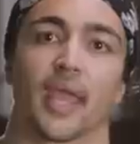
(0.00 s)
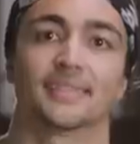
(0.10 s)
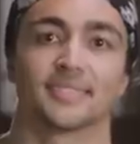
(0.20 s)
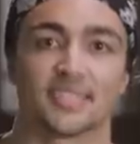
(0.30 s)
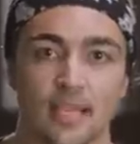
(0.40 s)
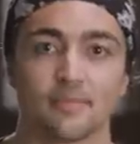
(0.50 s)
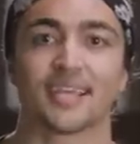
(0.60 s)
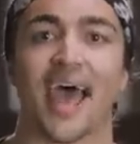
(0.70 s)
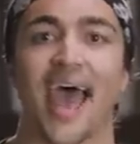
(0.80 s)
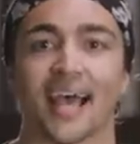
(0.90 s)
It seems
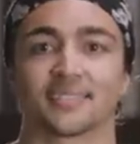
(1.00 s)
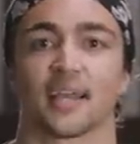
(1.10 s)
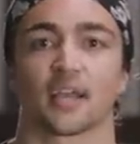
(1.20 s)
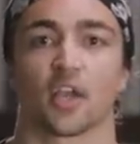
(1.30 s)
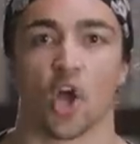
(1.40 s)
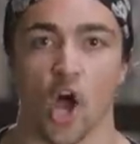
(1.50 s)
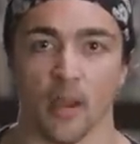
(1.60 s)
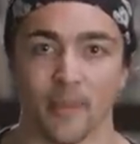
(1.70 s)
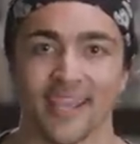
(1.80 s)
the Aztec economy